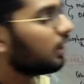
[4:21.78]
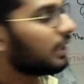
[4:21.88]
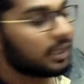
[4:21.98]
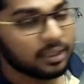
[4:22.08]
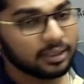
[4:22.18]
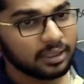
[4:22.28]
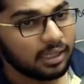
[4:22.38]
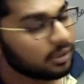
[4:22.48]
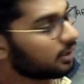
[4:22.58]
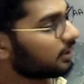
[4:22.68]
It occurs
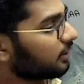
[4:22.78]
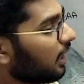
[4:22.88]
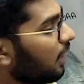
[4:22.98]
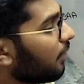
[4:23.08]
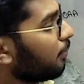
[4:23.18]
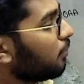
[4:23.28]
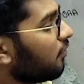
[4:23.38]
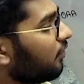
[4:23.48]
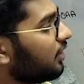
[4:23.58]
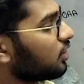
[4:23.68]
in these. And one
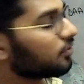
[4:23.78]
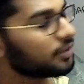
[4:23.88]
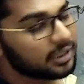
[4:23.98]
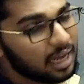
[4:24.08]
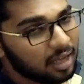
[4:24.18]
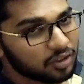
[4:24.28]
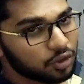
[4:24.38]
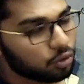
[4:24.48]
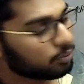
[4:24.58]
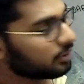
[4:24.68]
more feature of these
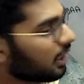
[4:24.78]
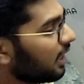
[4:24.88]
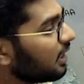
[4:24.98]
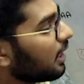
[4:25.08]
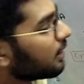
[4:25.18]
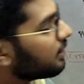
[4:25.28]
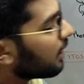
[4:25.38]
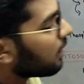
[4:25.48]
glyoxysomes are they